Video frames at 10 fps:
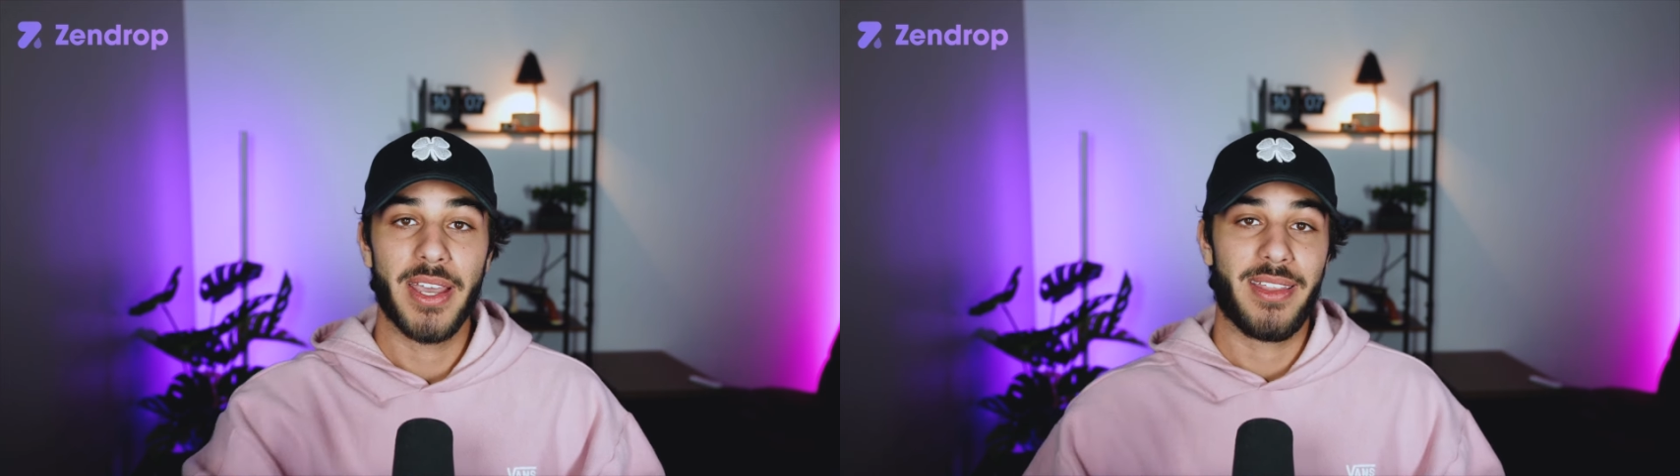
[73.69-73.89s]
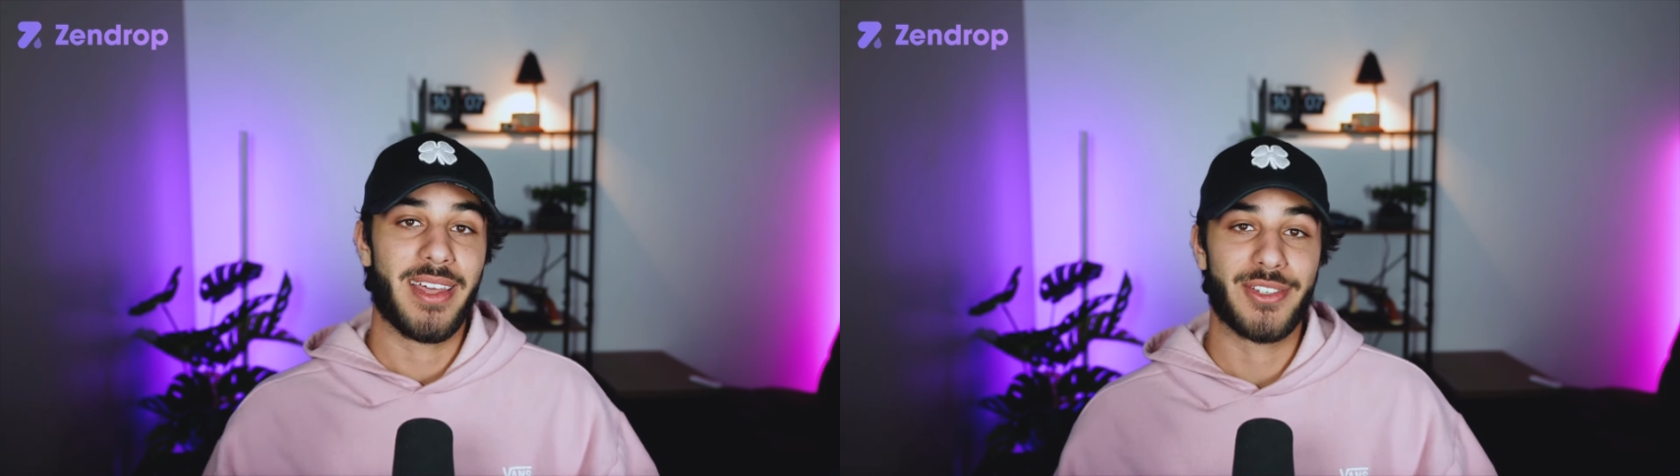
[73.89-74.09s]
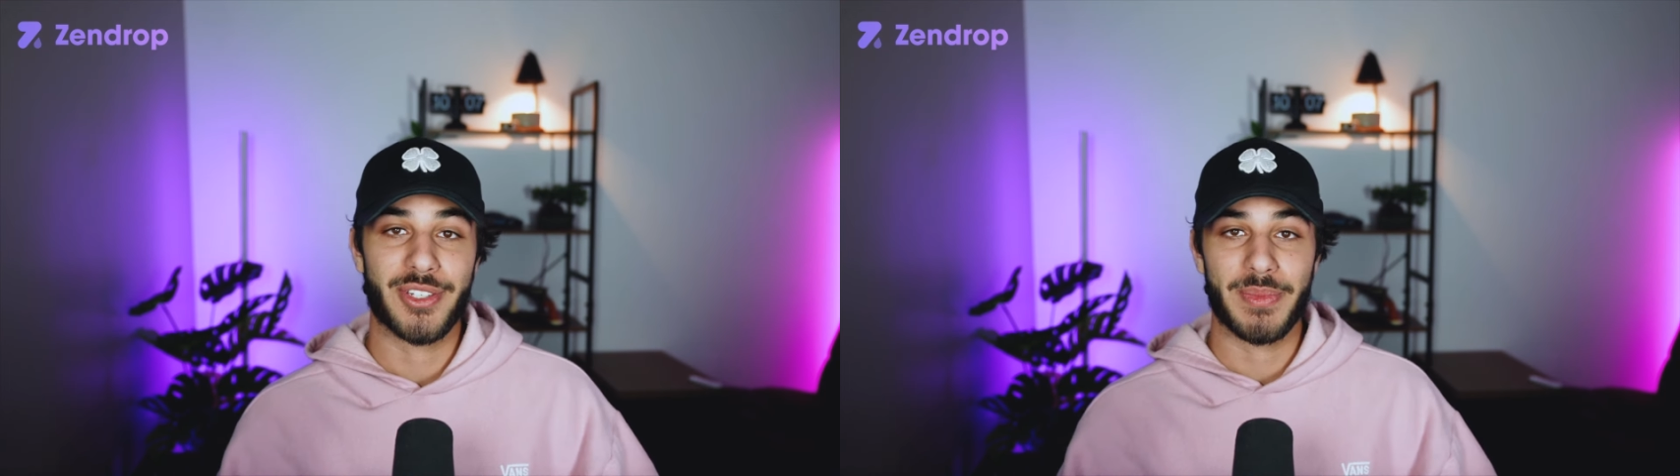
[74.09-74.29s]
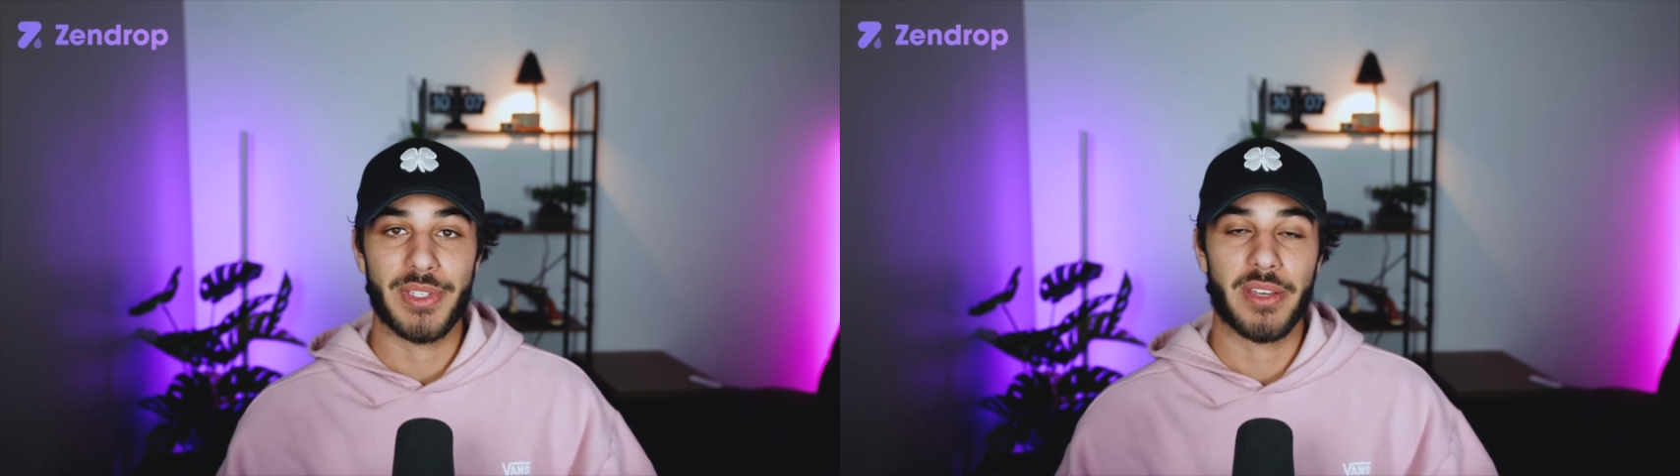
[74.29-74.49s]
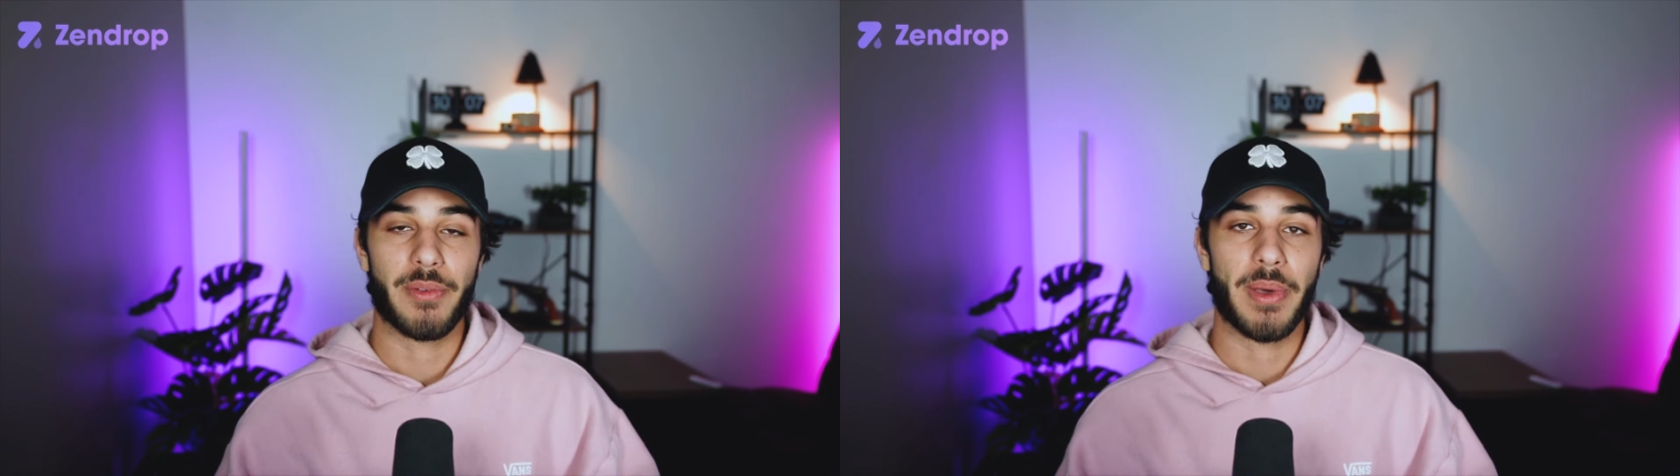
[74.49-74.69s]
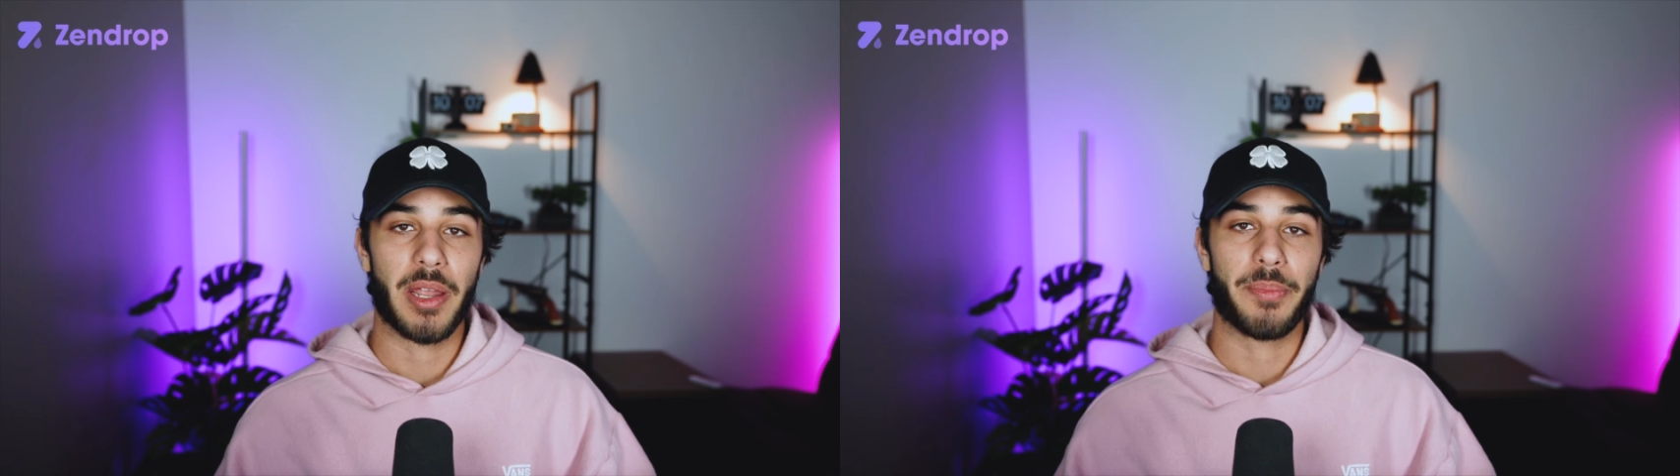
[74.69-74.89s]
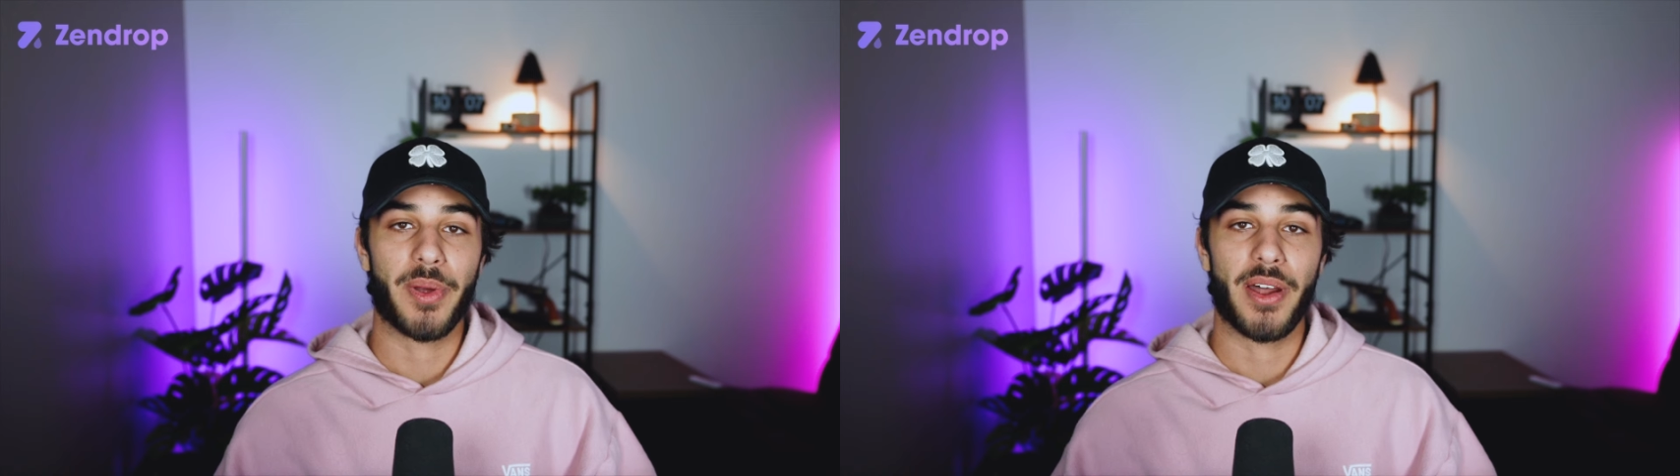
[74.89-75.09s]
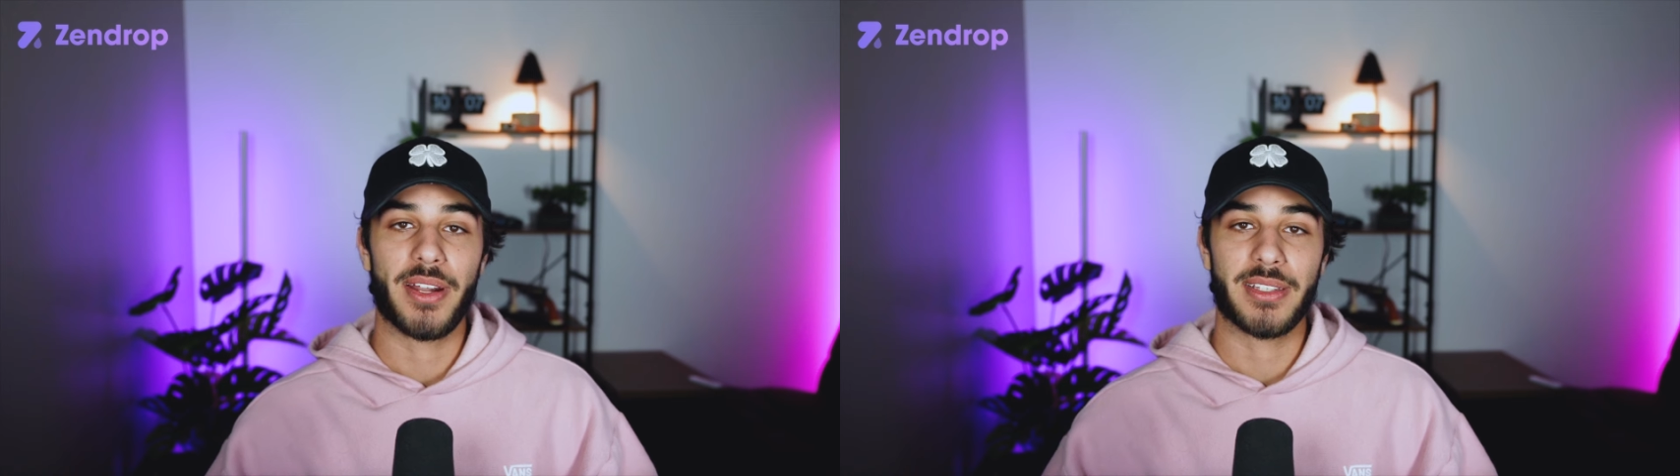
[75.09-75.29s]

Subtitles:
that just means you have a bad product,